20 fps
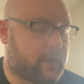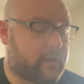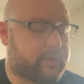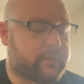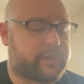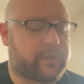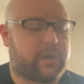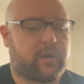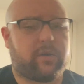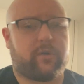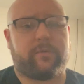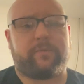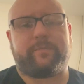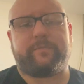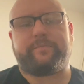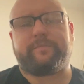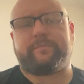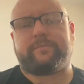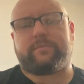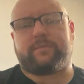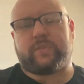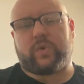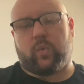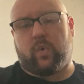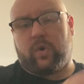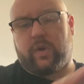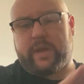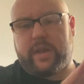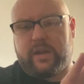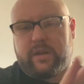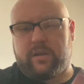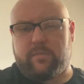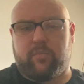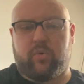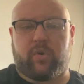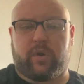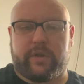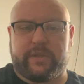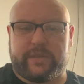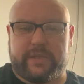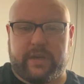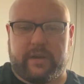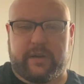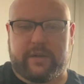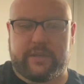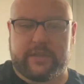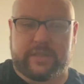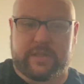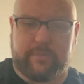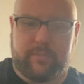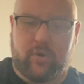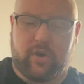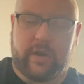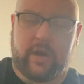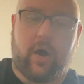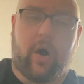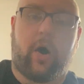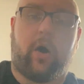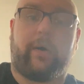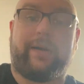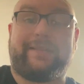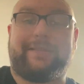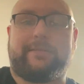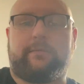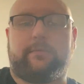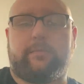So we'll get into boards here in just a moment. Oh, and